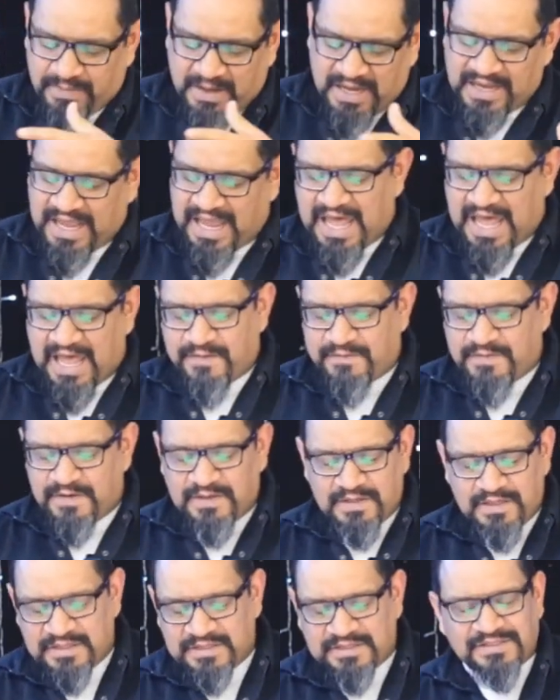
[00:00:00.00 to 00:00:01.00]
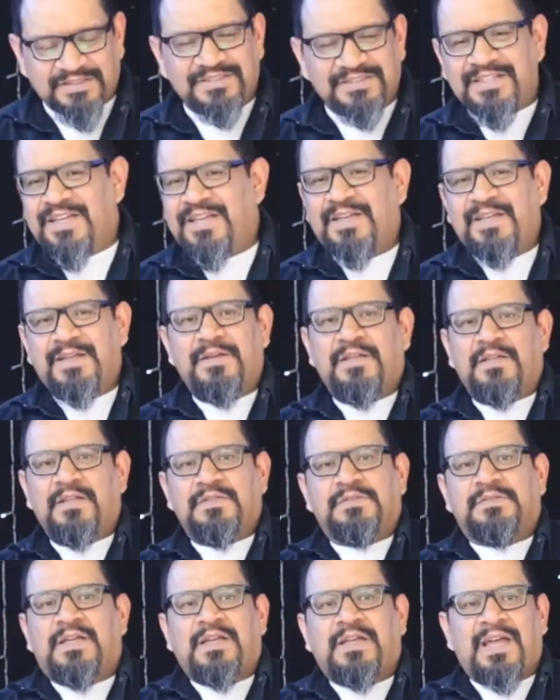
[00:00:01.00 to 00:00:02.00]
I have. And look,
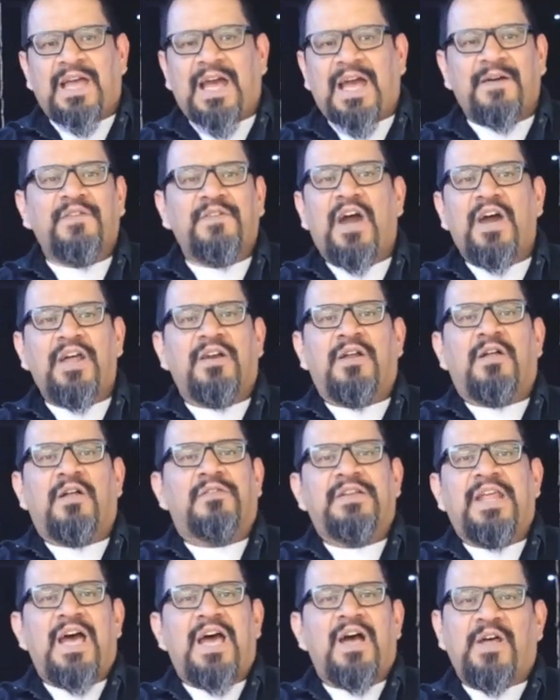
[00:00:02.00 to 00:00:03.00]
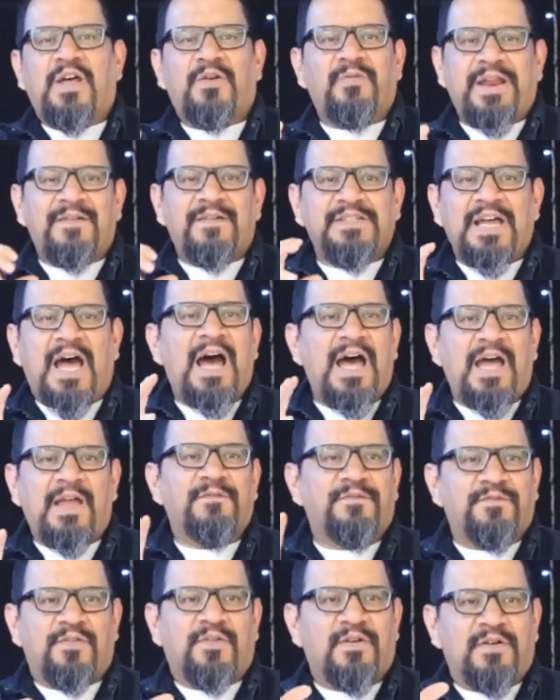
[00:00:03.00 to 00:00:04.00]
I've got it all now. I don't have time
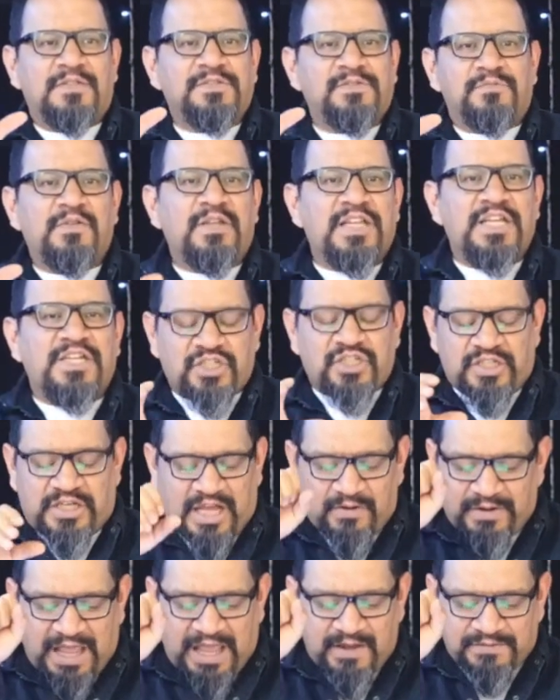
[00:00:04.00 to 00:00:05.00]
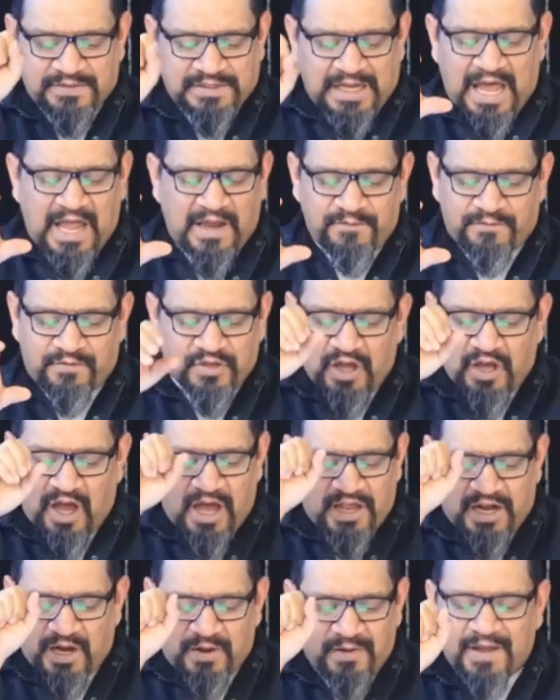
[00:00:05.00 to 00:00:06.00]
for religion. I don't have time for
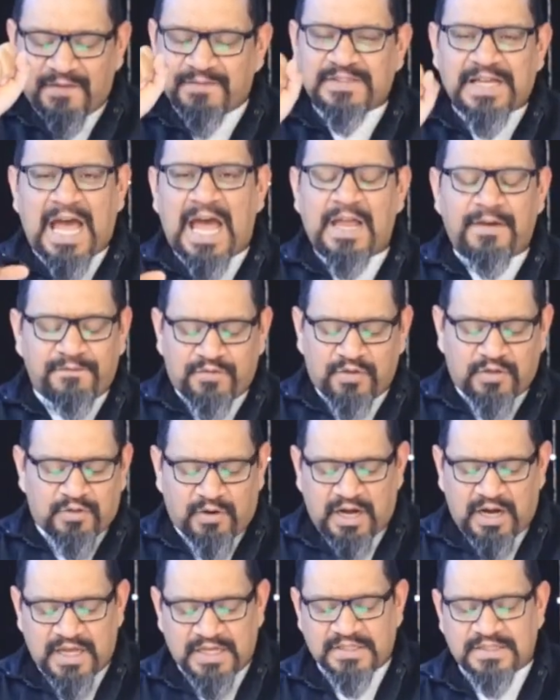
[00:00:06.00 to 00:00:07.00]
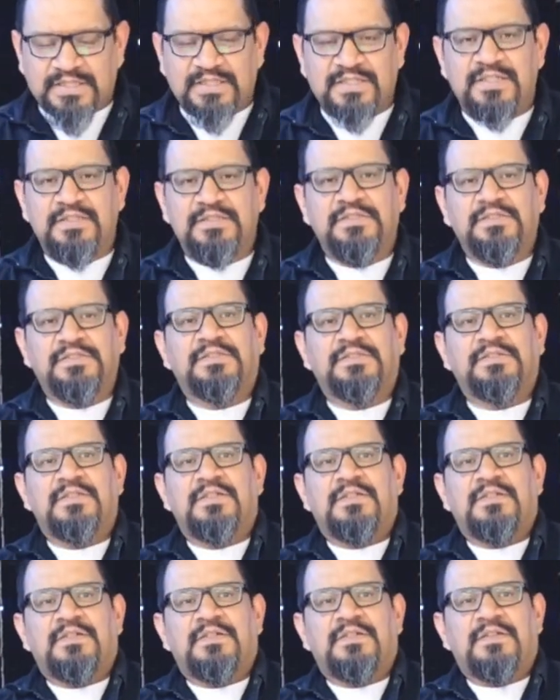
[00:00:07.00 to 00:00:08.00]
God. I don't have time for Christ.
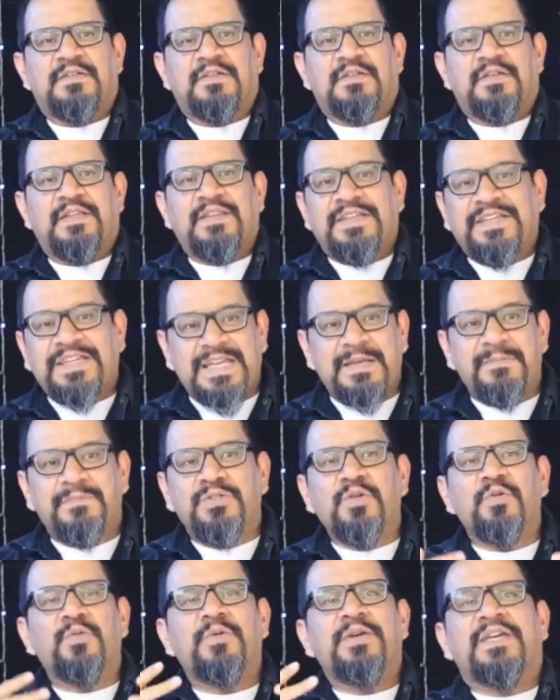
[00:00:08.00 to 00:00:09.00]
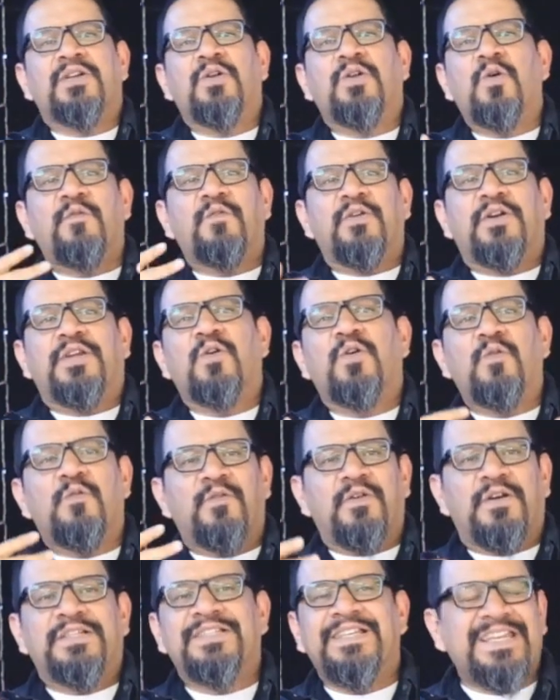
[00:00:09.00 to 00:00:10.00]
And they keep doing it over and
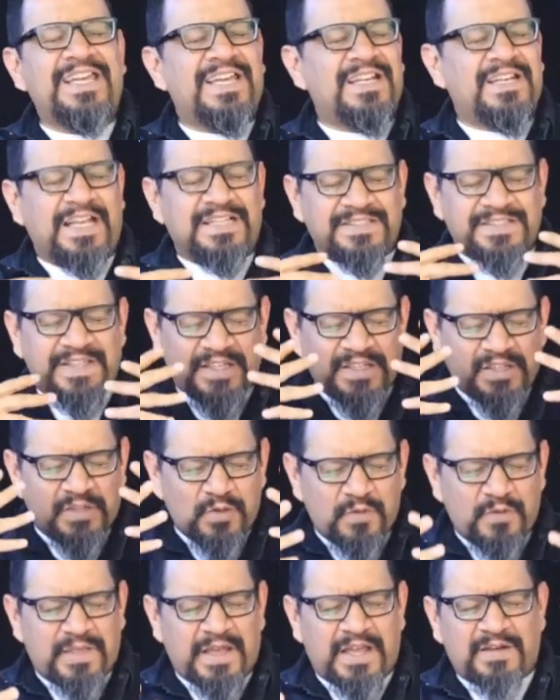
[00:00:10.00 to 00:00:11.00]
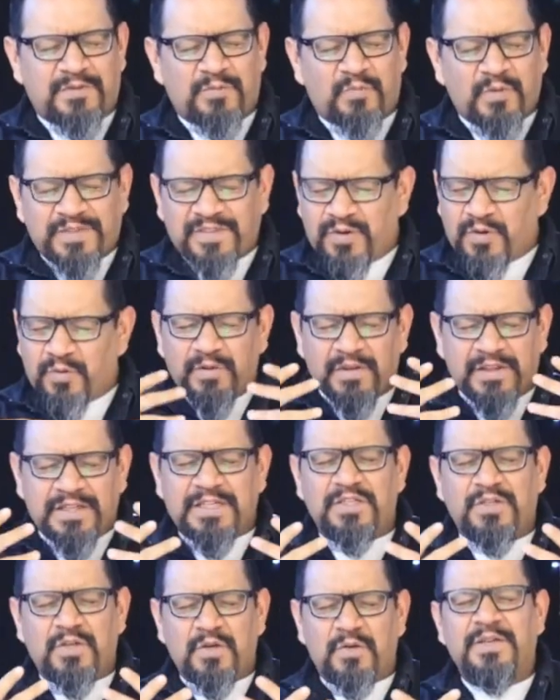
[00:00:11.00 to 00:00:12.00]
over. And again, as they do that, what they're really
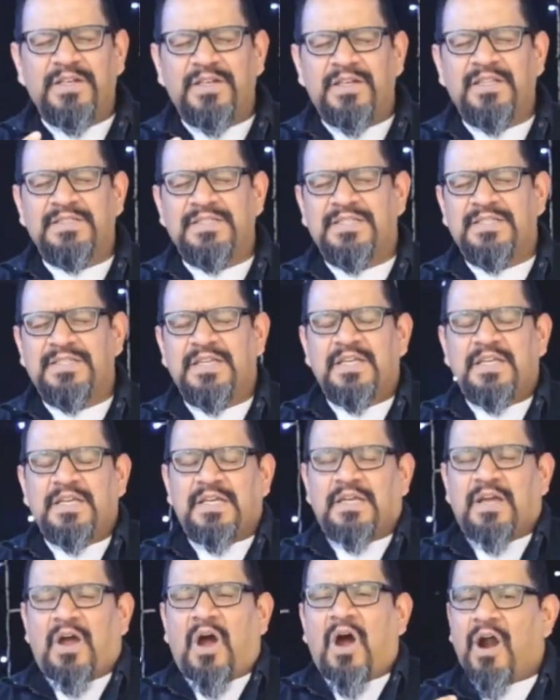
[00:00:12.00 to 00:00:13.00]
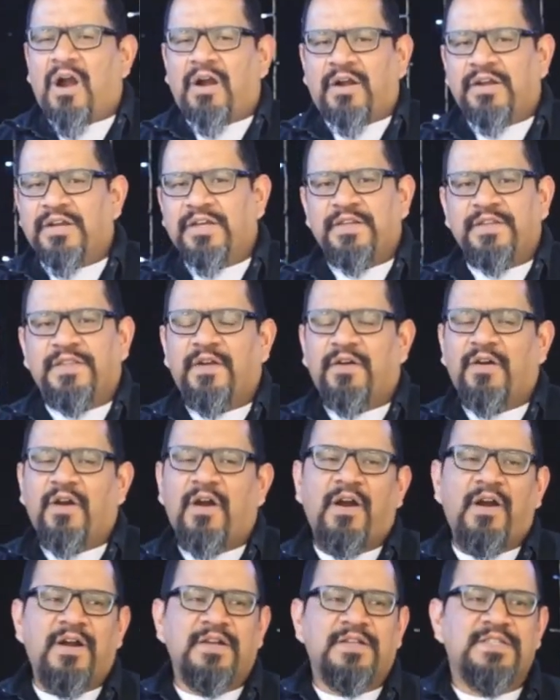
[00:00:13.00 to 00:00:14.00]
doing is hardening their
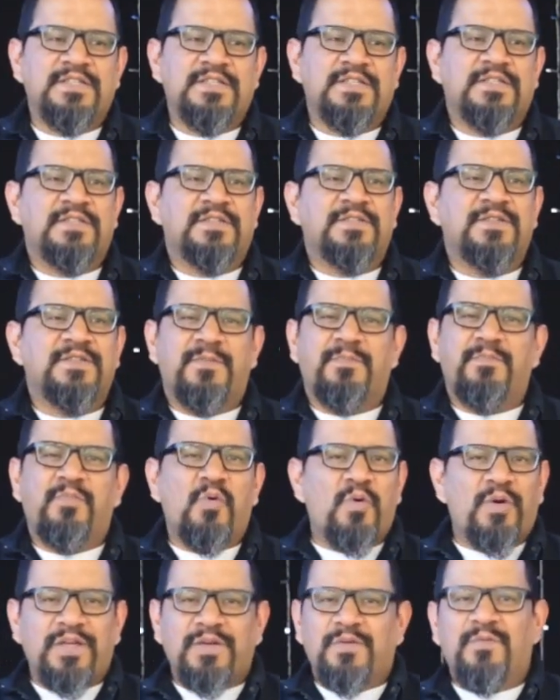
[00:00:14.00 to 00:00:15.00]
hearts to the point